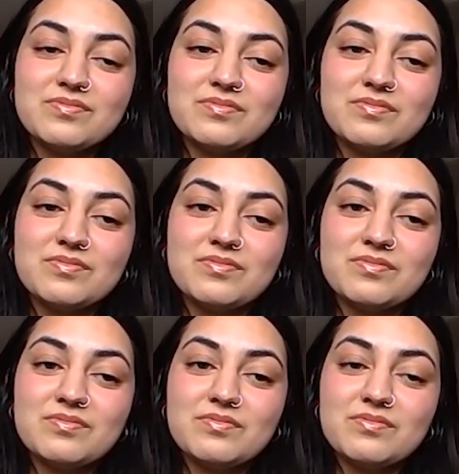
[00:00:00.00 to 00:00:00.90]

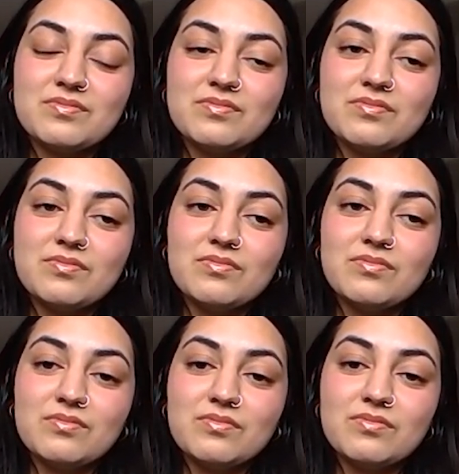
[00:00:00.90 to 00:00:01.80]

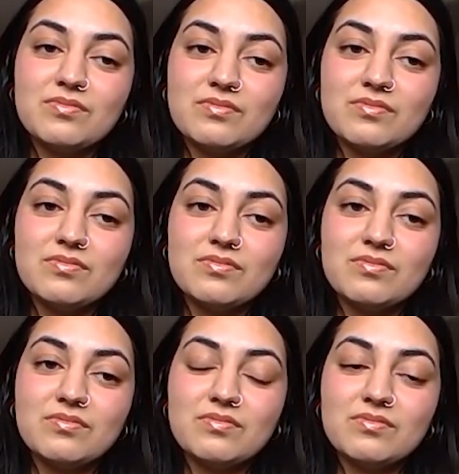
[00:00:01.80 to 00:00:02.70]

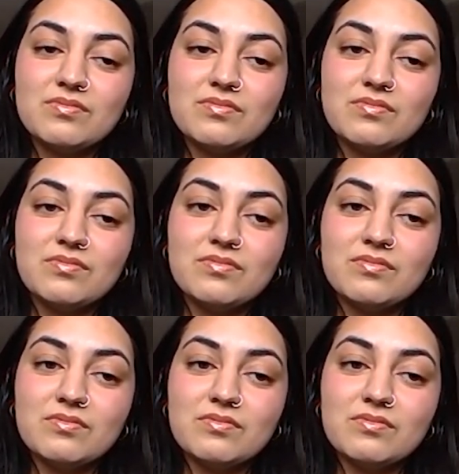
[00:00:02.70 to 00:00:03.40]
No words are spoken by the person on screen.